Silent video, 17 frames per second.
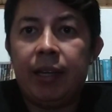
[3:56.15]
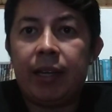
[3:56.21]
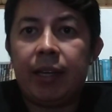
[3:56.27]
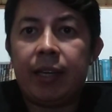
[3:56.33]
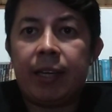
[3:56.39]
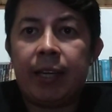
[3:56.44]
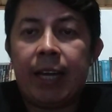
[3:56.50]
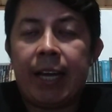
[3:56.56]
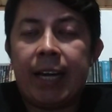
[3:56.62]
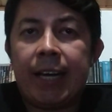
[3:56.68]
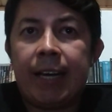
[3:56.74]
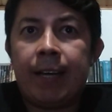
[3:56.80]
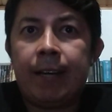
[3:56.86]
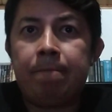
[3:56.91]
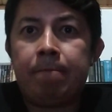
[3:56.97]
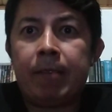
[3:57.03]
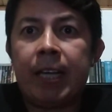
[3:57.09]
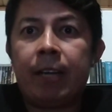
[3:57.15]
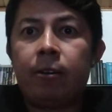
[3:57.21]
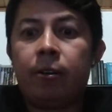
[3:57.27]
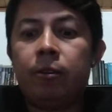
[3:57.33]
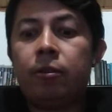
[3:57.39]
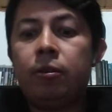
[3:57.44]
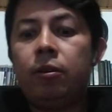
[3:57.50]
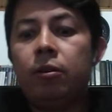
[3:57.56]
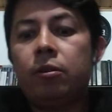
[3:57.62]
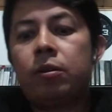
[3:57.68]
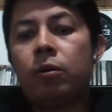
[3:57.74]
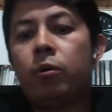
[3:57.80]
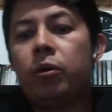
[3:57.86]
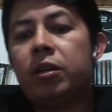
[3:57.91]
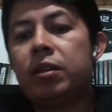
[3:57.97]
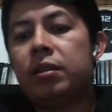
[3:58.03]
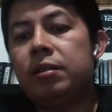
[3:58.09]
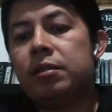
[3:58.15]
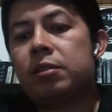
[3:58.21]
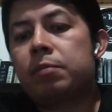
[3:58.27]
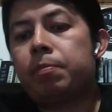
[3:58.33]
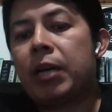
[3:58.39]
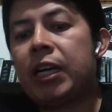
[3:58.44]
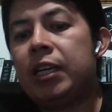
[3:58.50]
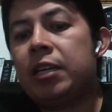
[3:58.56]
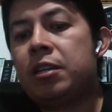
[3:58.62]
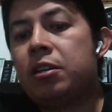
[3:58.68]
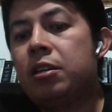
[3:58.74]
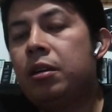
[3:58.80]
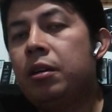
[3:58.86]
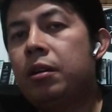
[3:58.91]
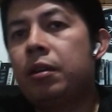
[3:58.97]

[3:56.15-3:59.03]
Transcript: I'm going to use a word in Spanish.